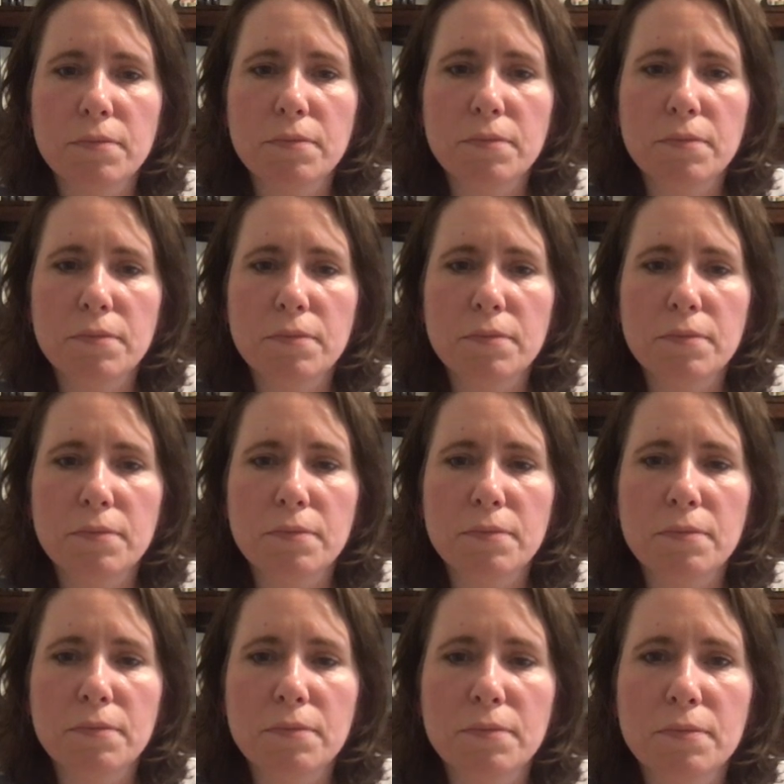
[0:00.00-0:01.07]

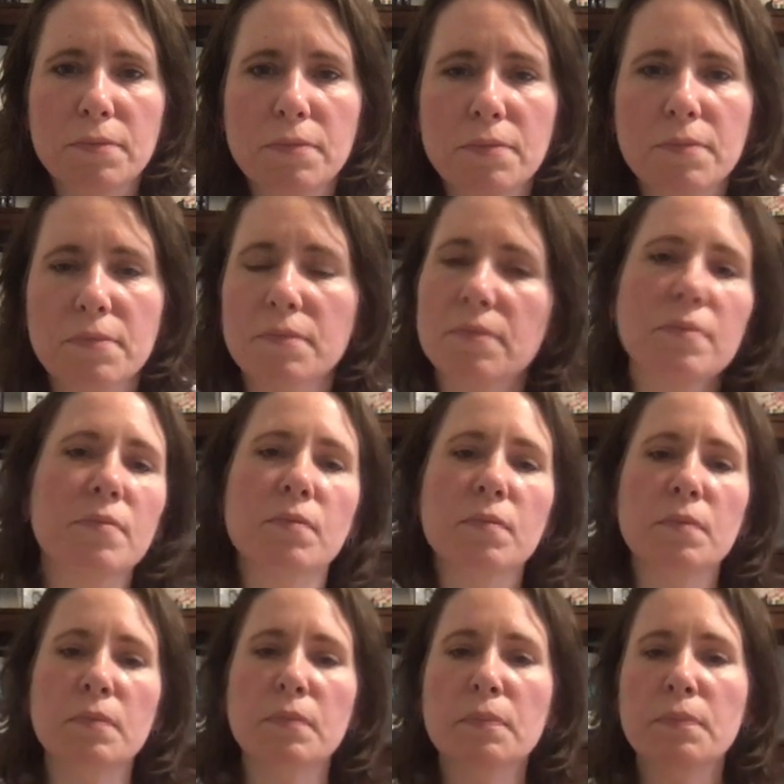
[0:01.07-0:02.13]

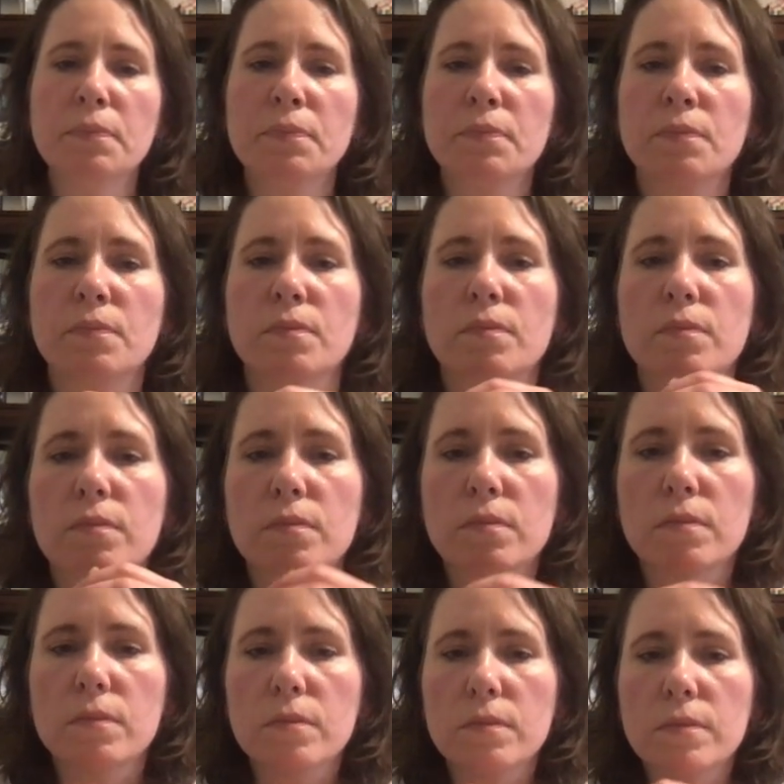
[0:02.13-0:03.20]

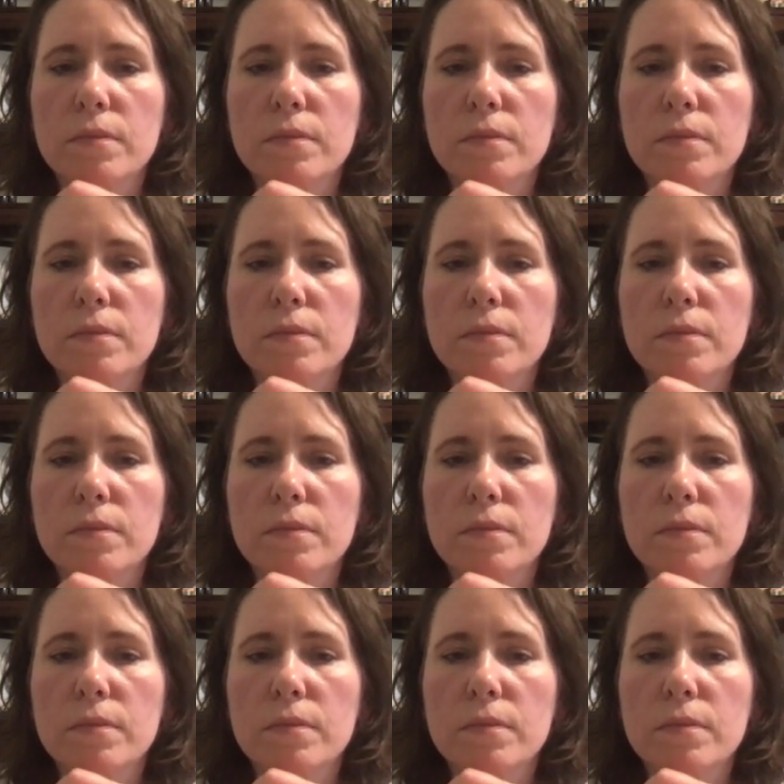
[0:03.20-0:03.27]
(not speaking)